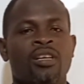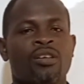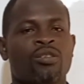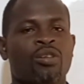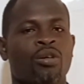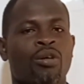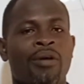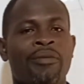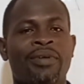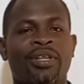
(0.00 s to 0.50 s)

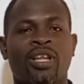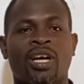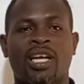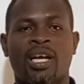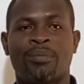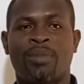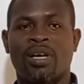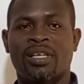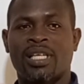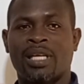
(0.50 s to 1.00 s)
So when we talk
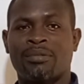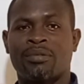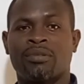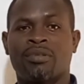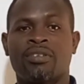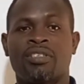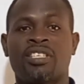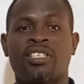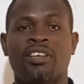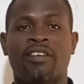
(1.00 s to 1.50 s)
about
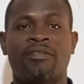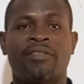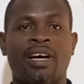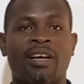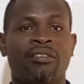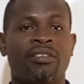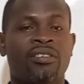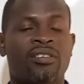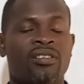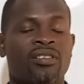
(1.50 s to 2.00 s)
substitution of
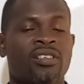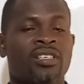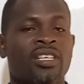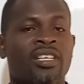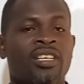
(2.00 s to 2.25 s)
values,